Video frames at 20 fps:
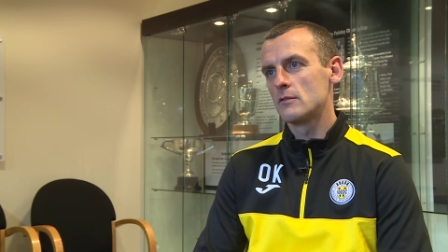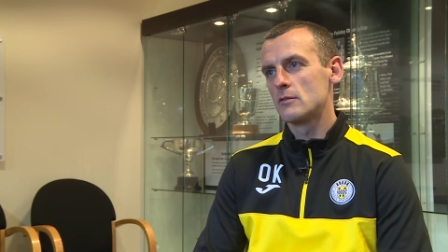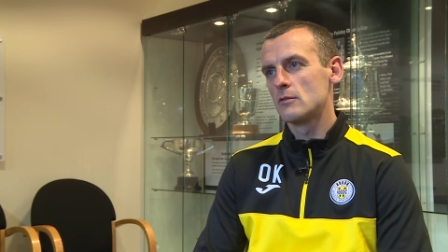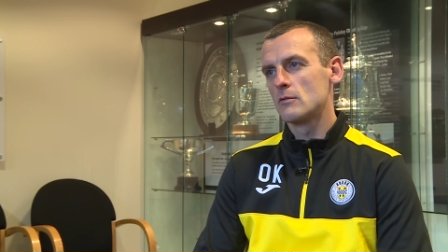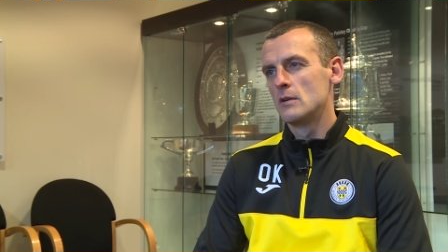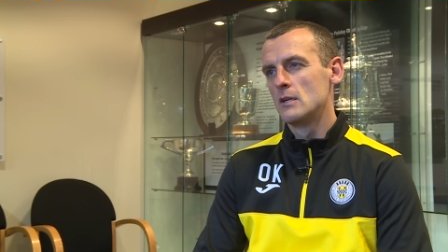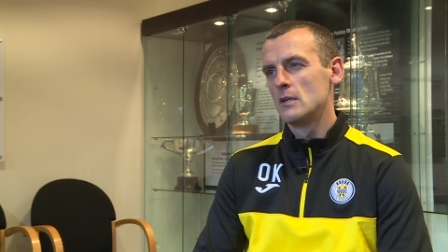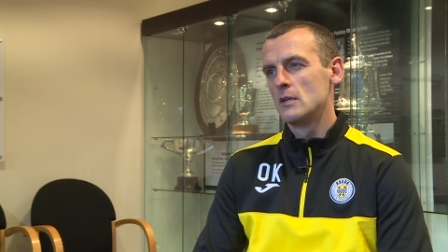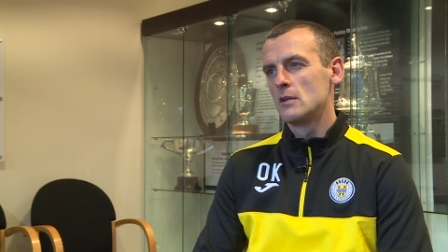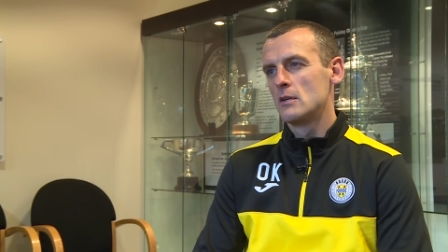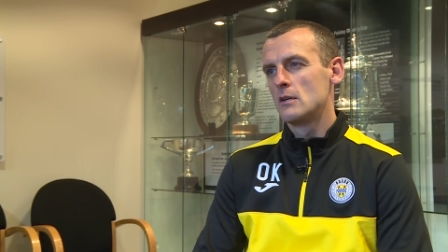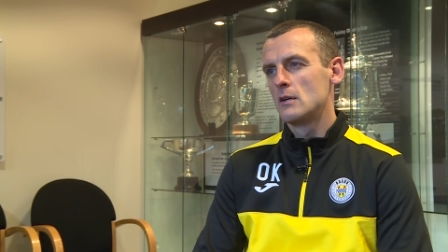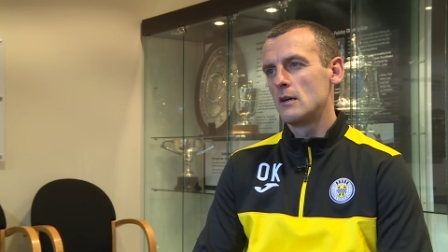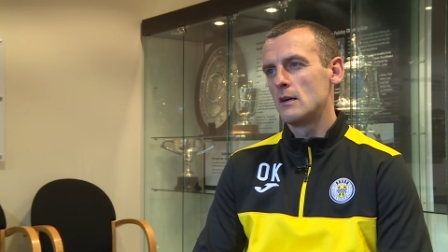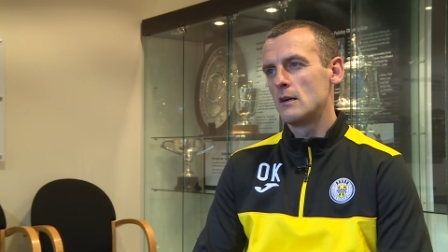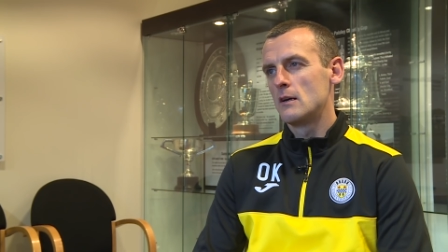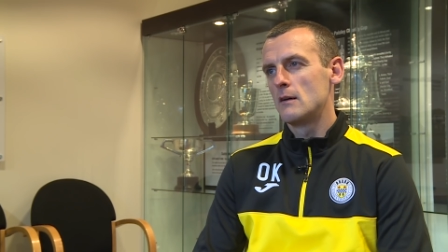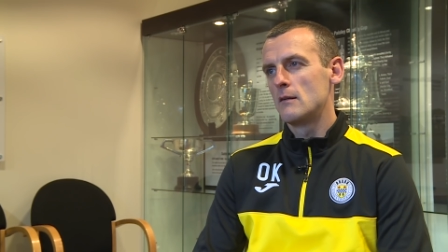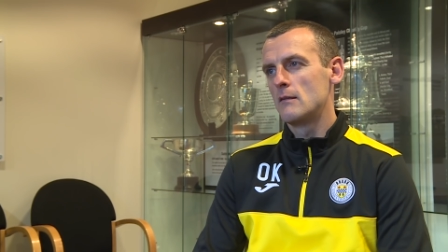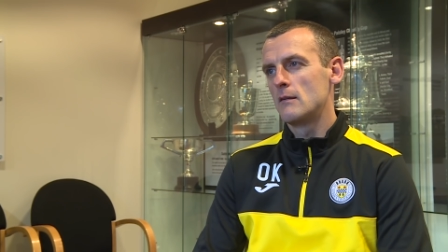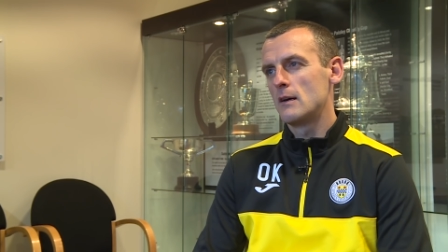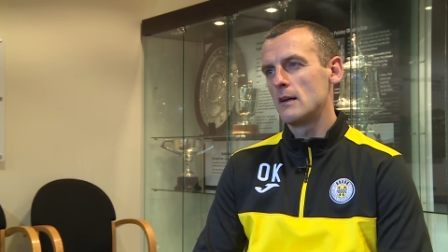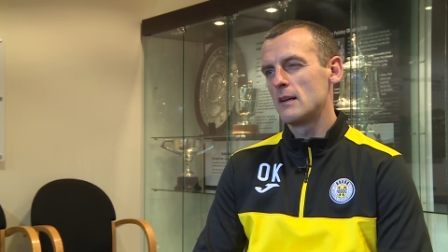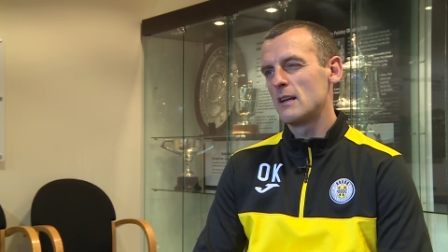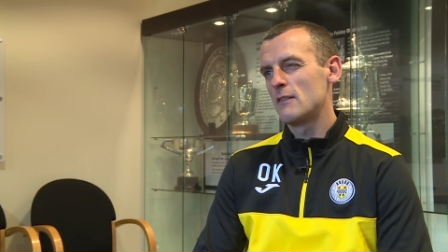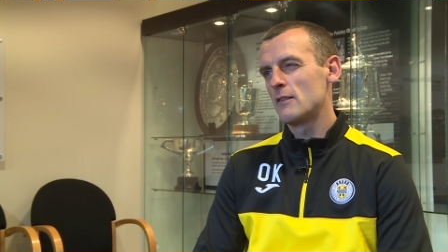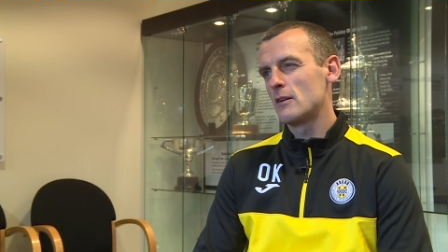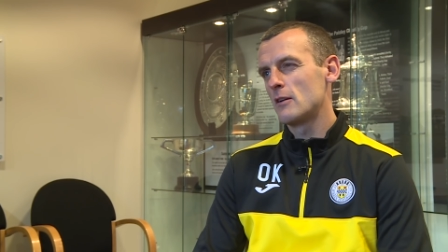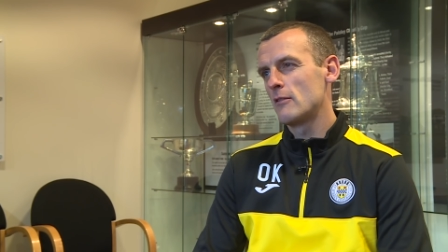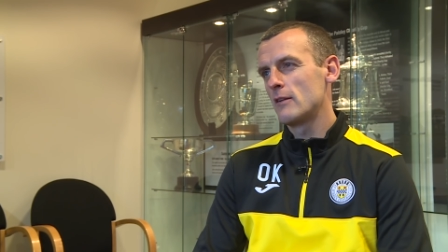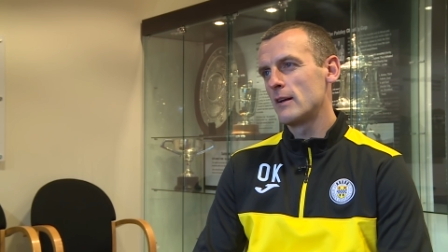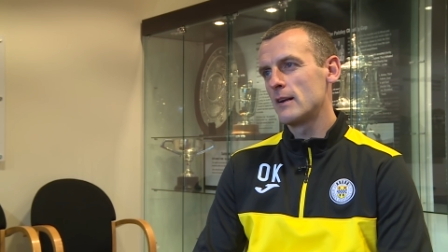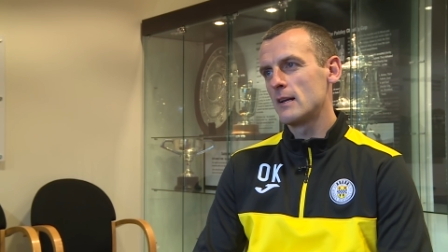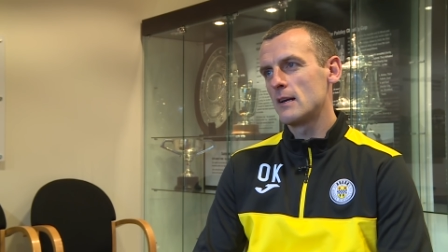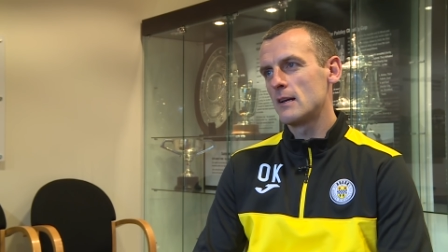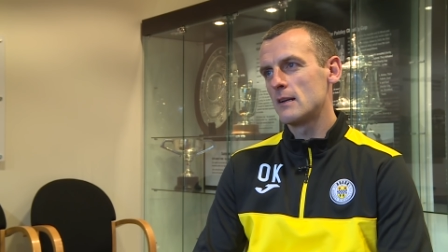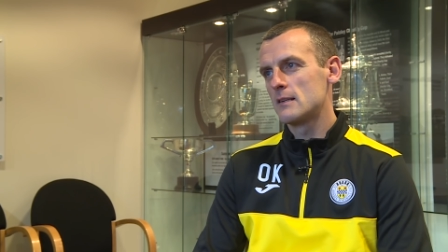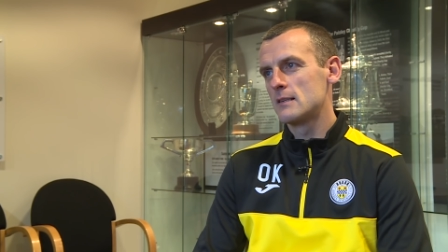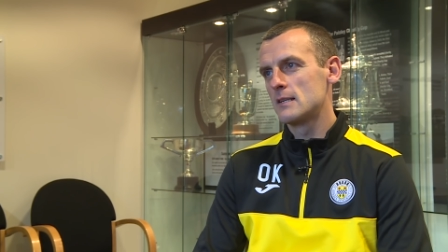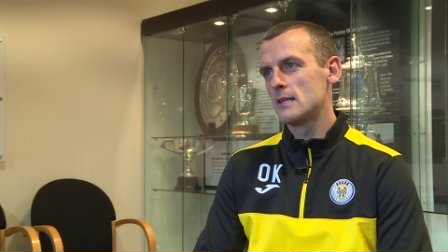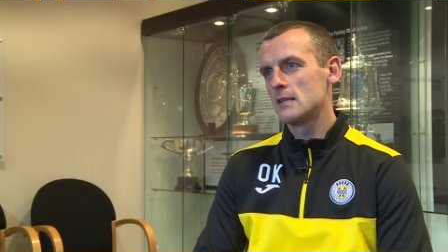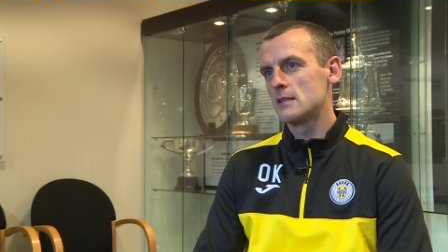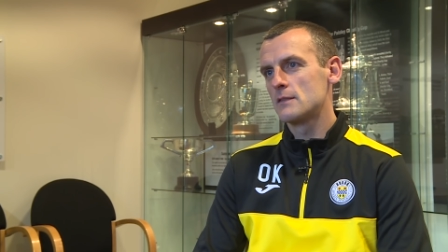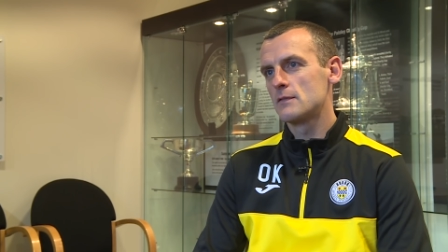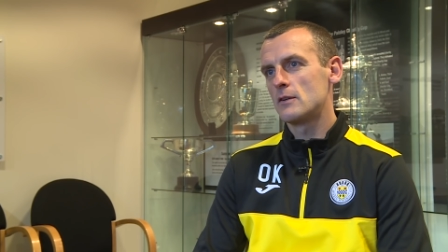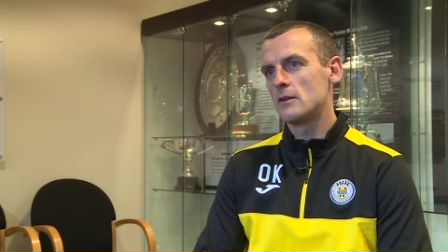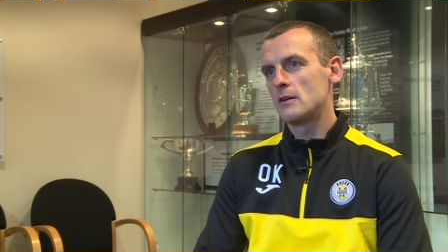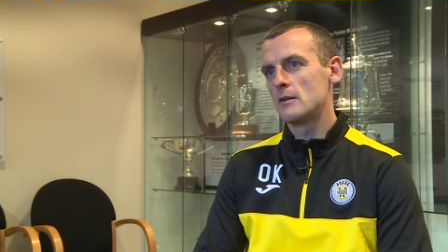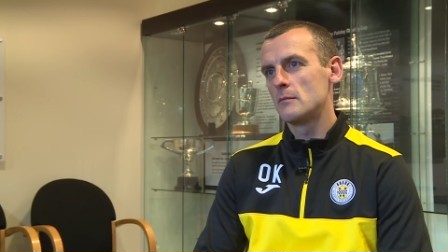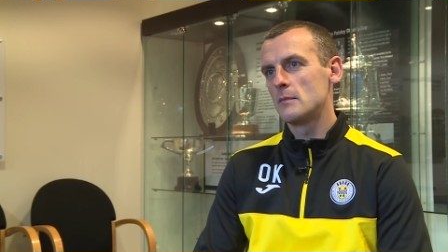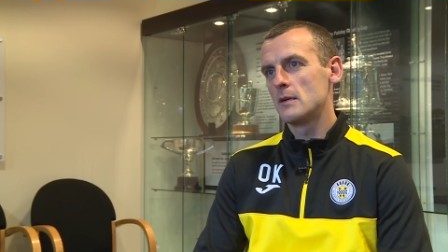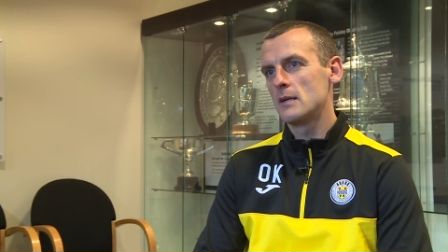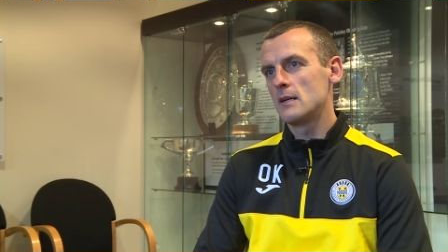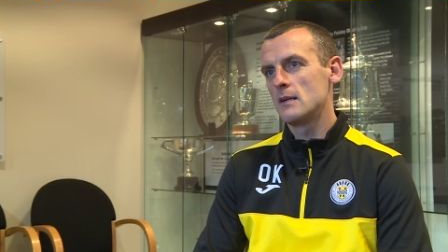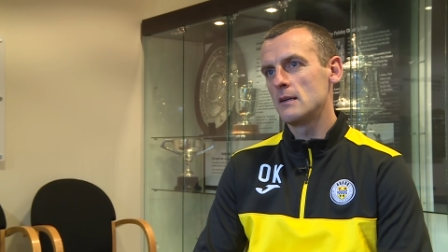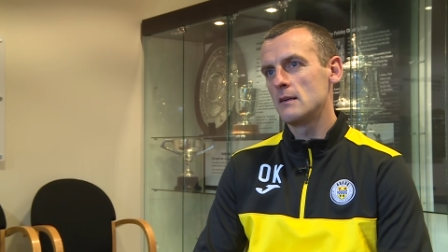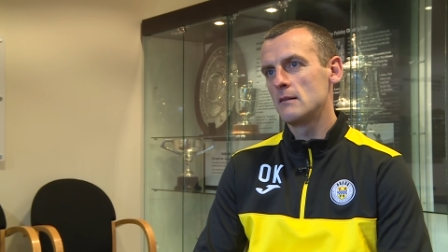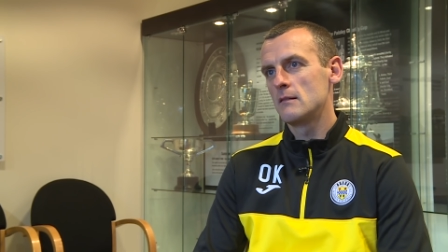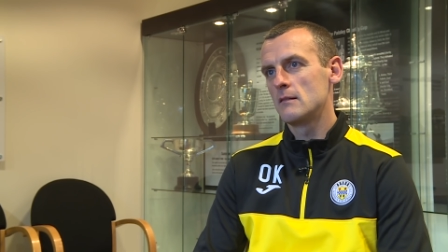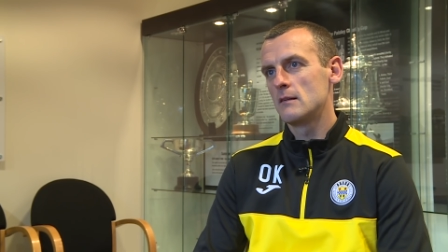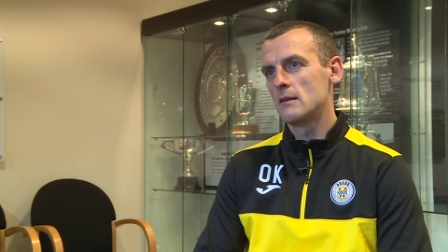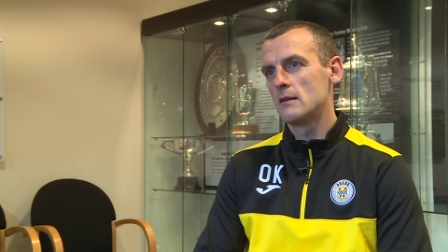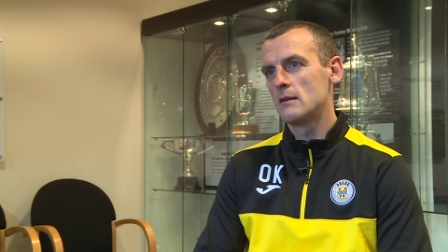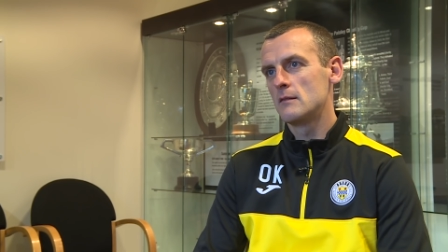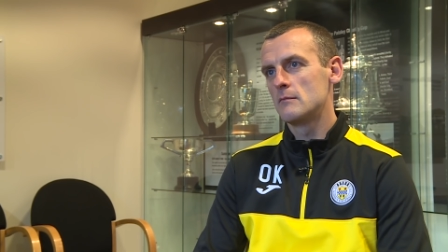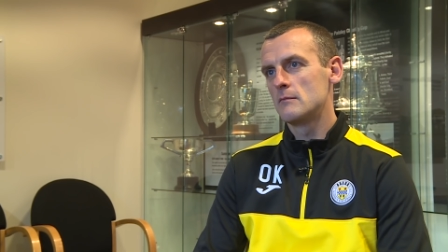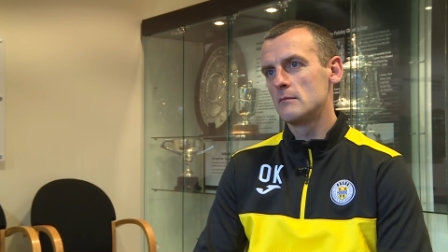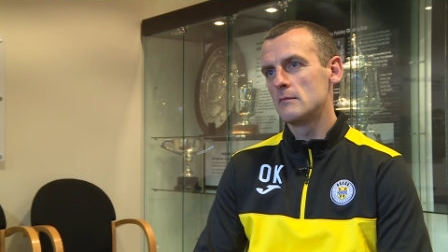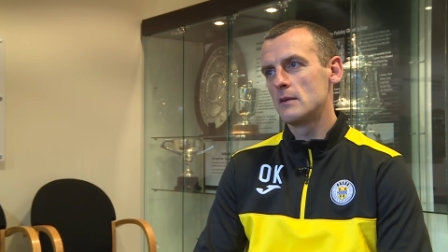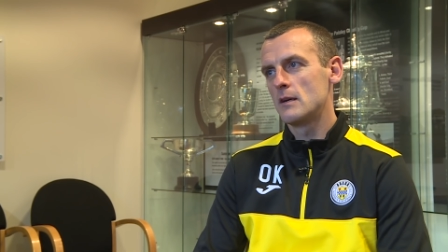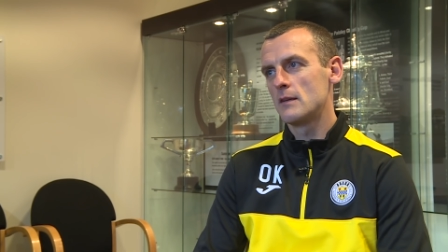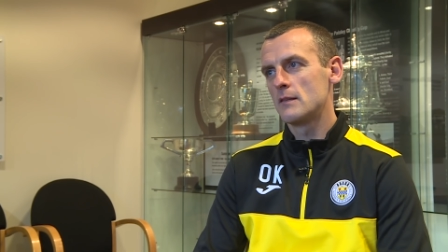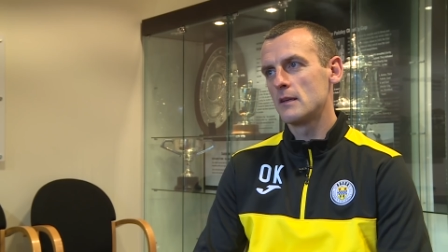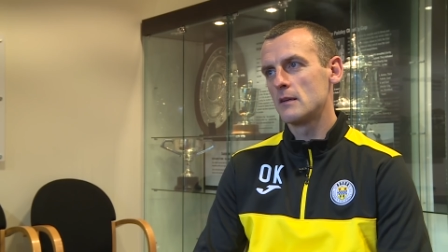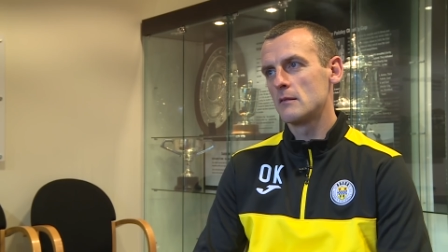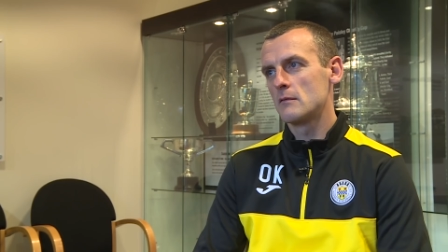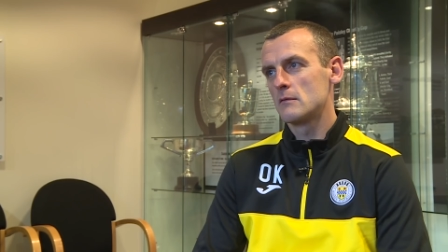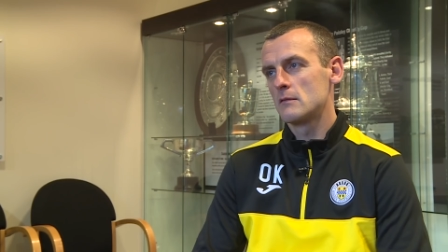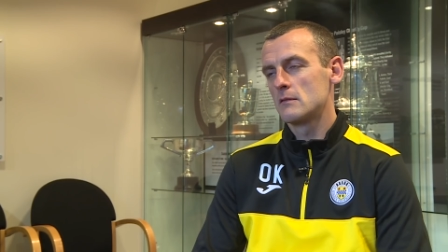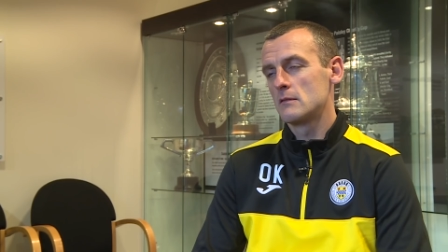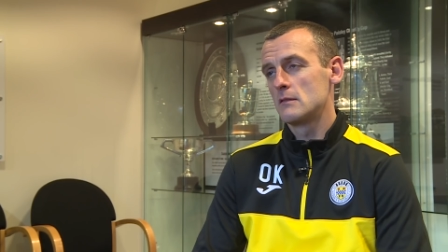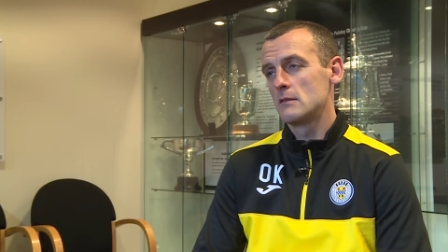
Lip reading: So and having already had a taste for it in May, I think